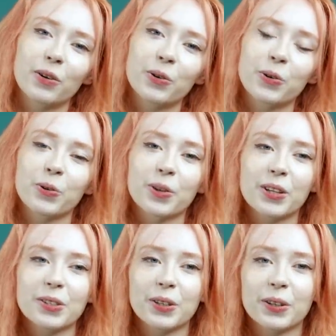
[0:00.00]
Oh,
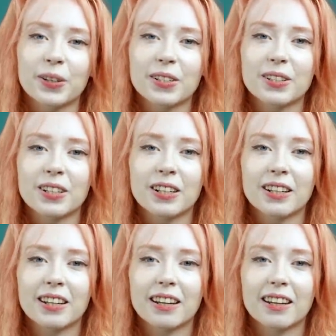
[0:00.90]
that's a good question.
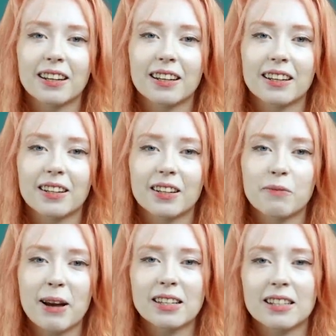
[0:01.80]

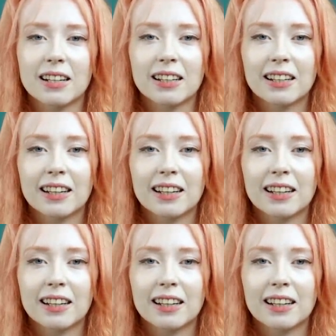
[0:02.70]
Pasta.